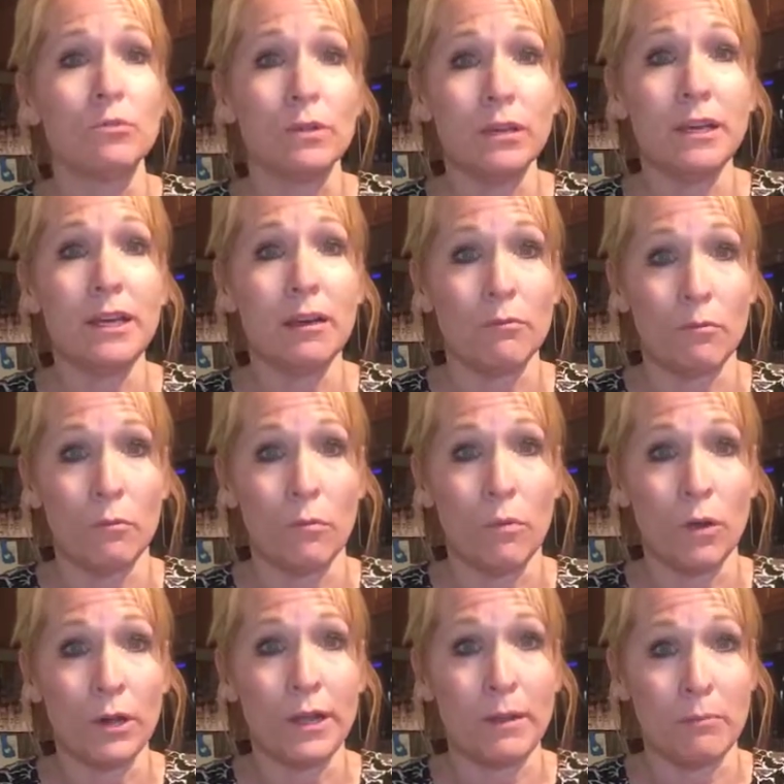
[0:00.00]
really a
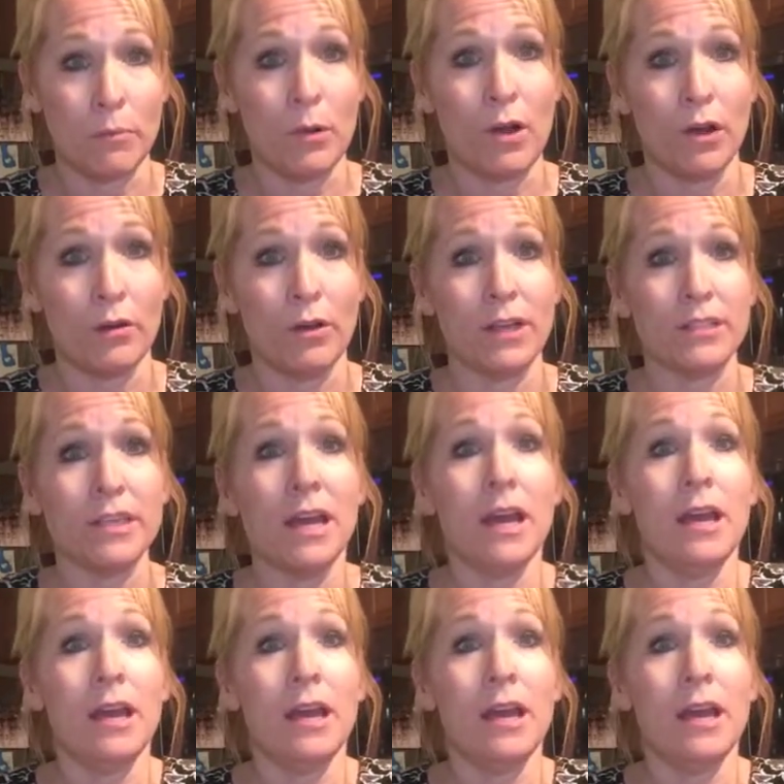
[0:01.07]
work in progress.